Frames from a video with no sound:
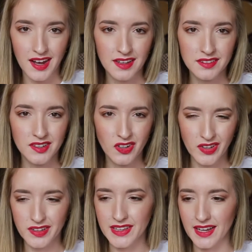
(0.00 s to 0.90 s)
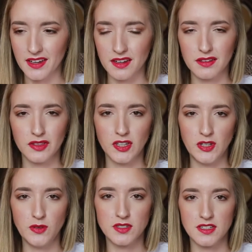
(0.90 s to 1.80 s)
I literally like
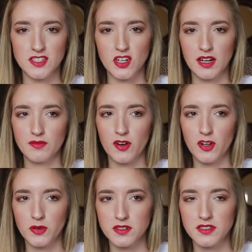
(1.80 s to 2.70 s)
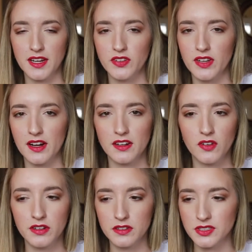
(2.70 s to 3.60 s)
lose Instagram followers daily, and I
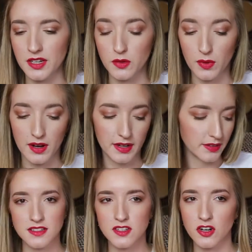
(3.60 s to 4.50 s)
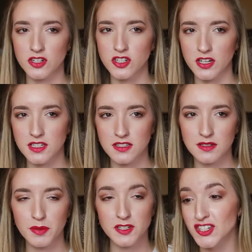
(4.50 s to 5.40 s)
don't understand why. Or
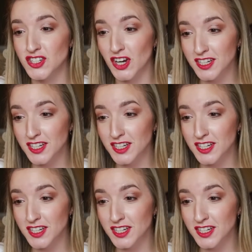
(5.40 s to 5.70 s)
juxtapose. That